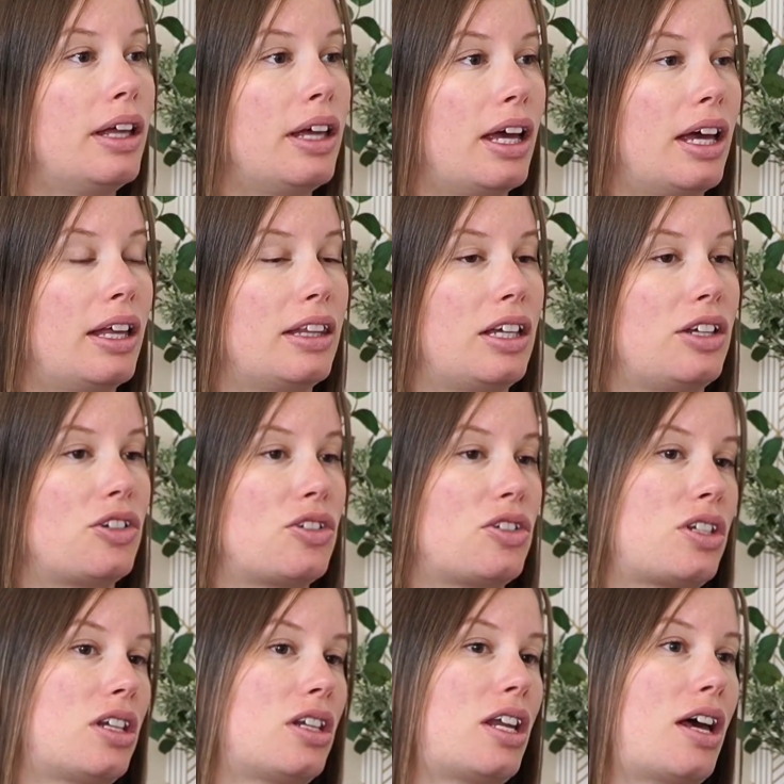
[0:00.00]
And they
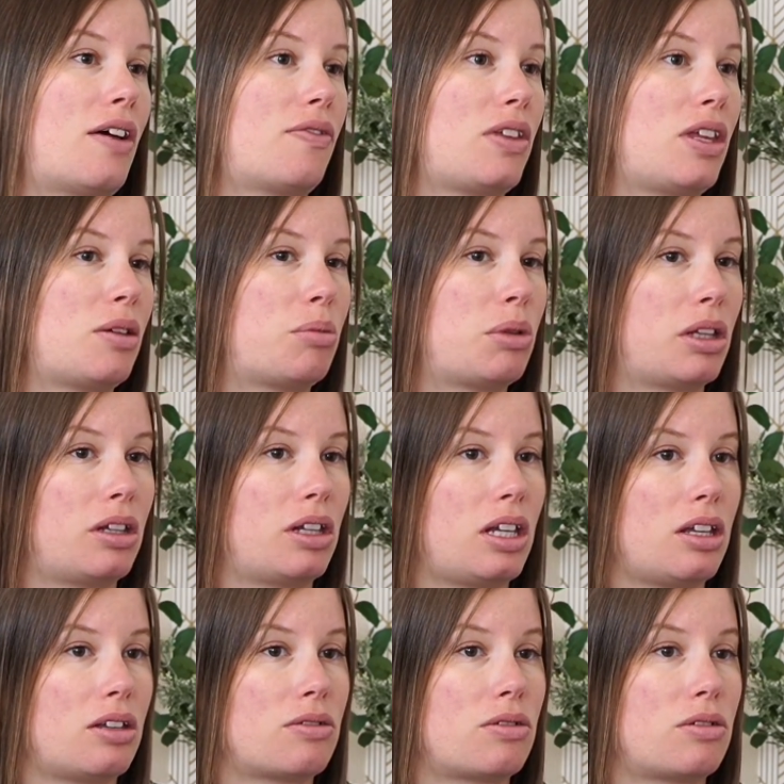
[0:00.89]
just didn't have the
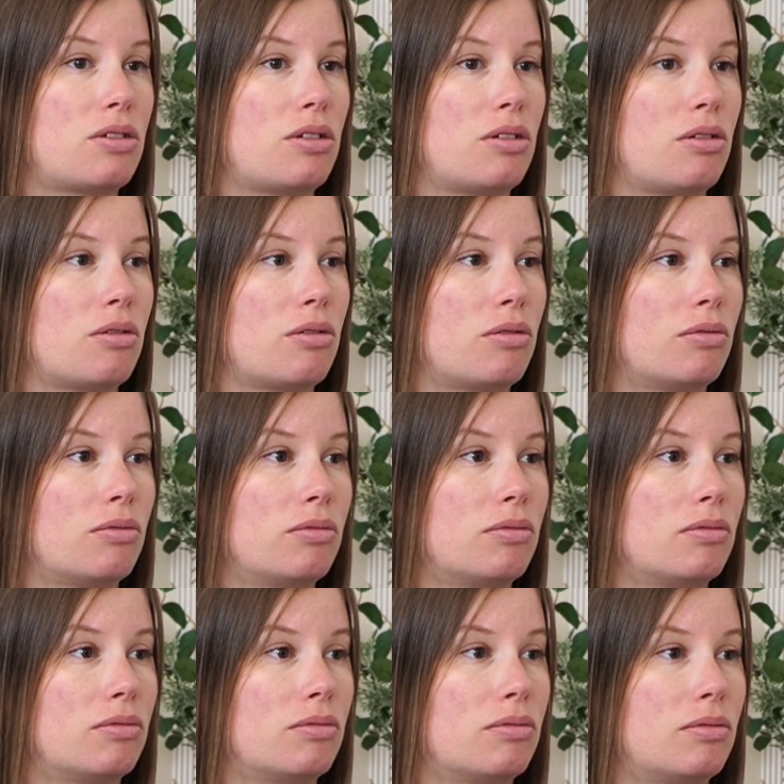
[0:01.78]
abilities to
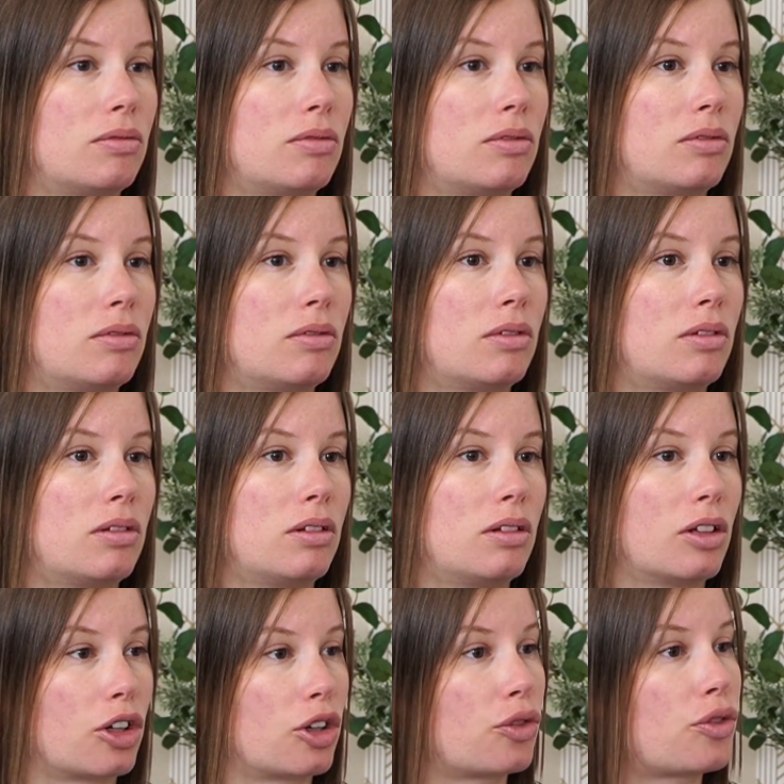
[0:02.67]

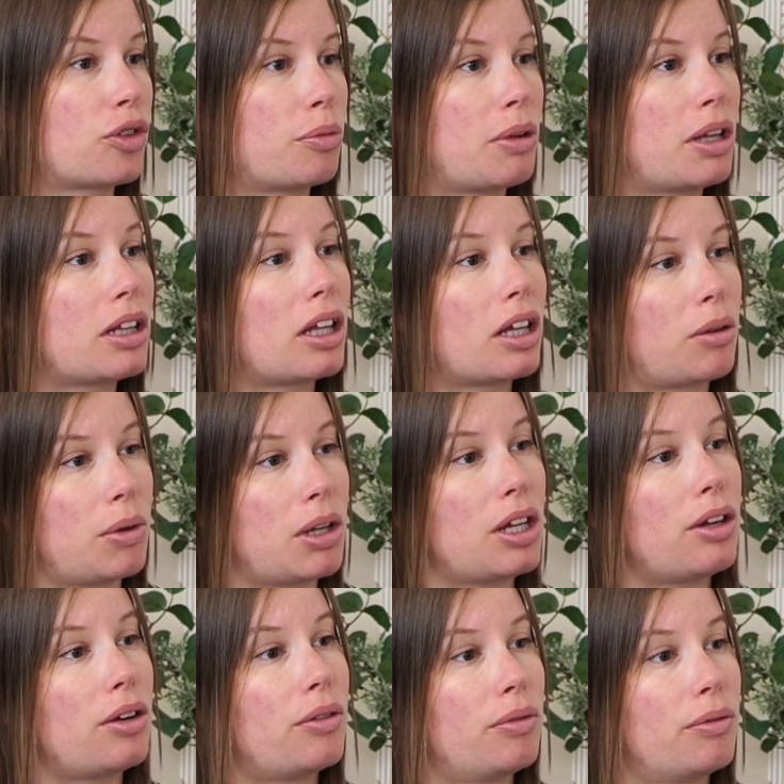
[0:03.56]
learn from it like we
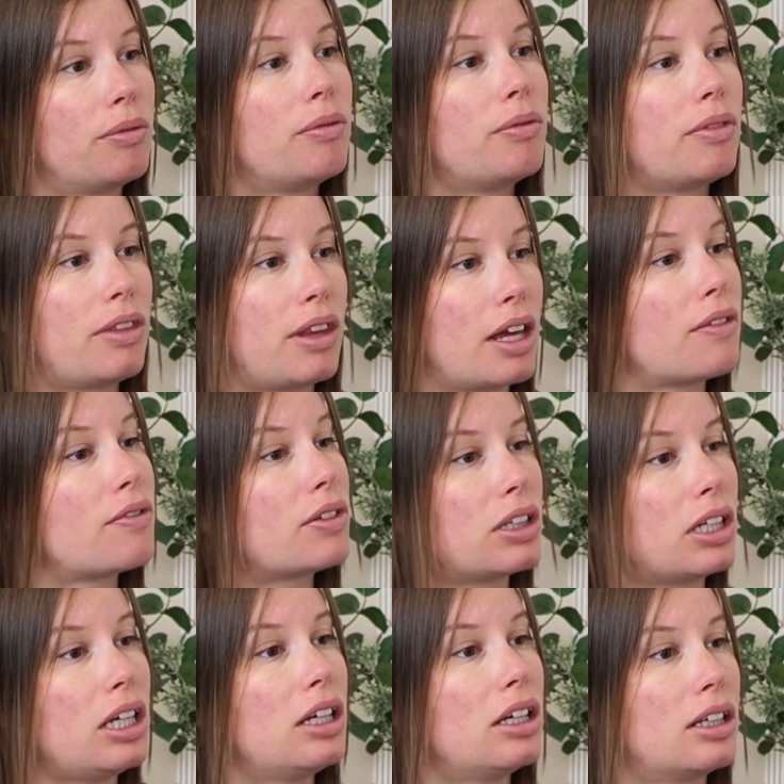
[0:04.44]
do,
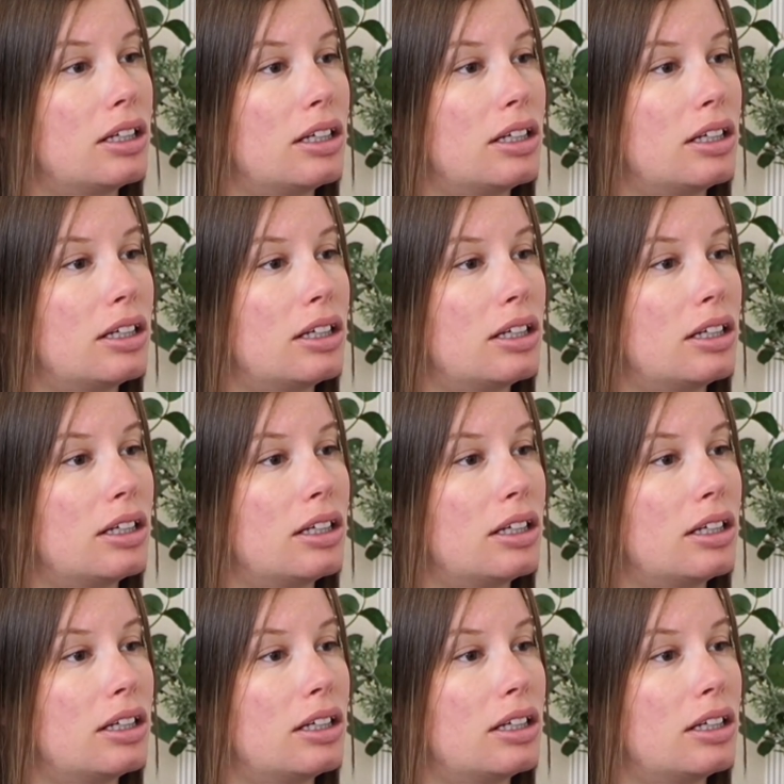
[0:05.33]
thankfully.